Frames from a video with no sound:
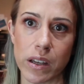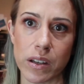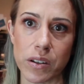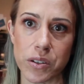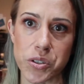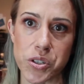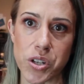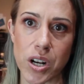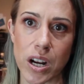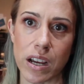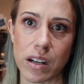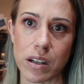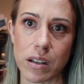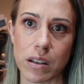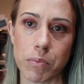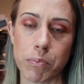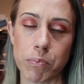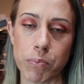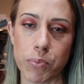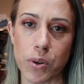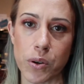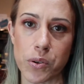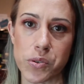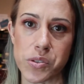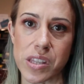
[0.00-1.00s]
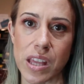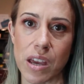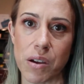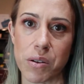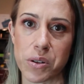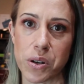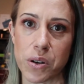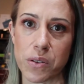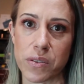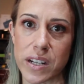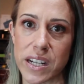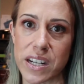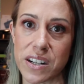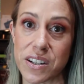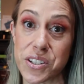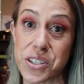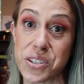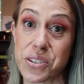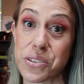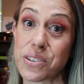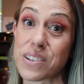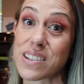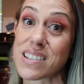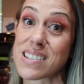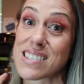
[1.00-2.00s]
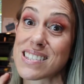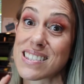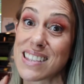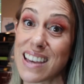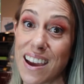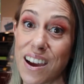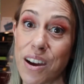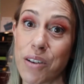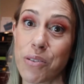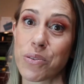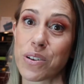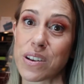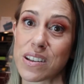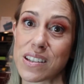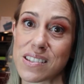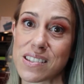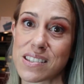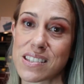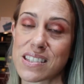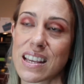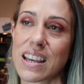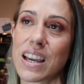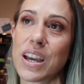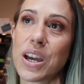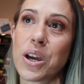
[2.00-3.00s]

I'll try to post that one over here too, because that was